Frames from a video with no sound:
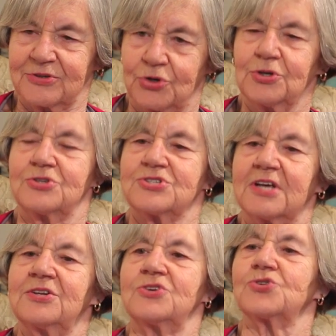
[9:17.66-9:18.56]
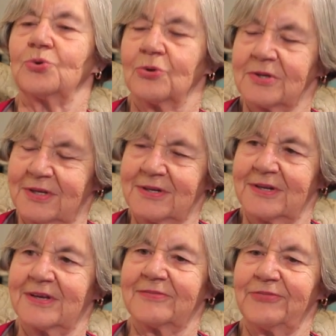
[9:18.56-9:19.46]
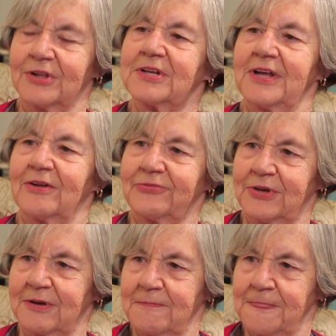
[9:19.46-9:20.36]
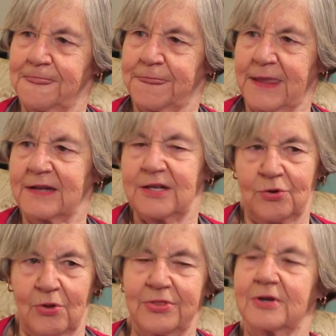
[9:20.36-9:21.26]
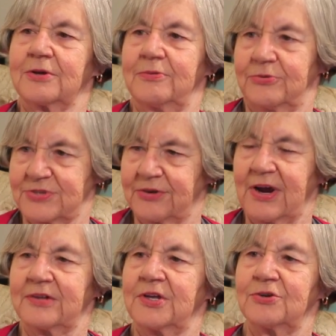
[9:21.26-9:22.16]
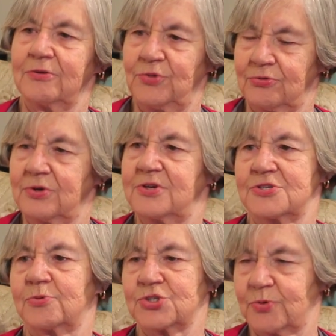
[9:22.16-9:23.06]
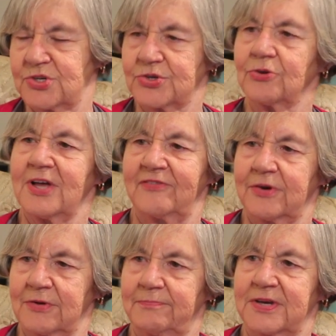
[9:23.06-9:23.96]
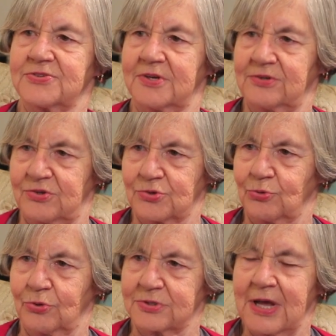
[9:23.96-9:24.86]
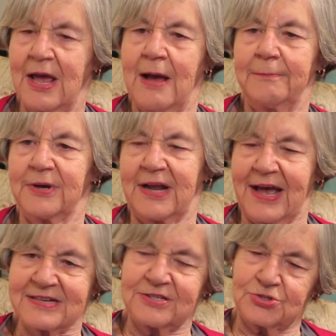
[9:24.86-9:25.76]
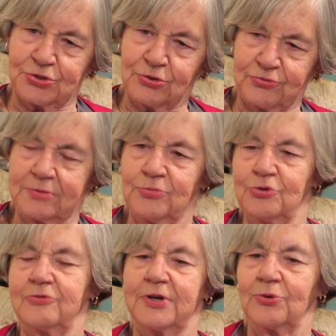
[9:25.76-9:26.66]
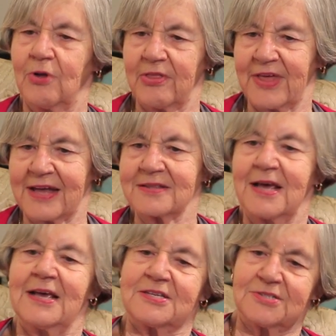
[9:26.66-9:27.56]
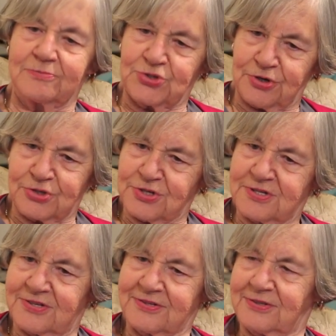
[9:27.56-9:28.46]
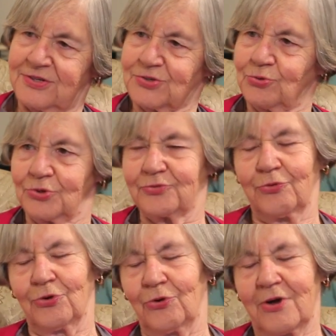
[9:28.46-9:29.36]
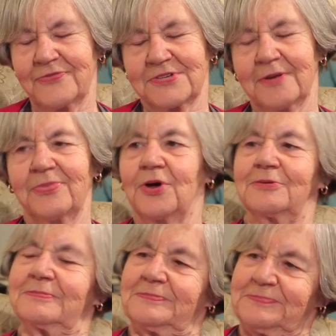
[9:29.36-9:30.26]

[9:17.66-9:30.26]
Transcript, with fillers: good Sunday school in uh, Philadelphia and in all the surrounding communities, which we still have very big Sunday schools. But as the children move and all that, some churches, the Sunday schools fall off, some don't.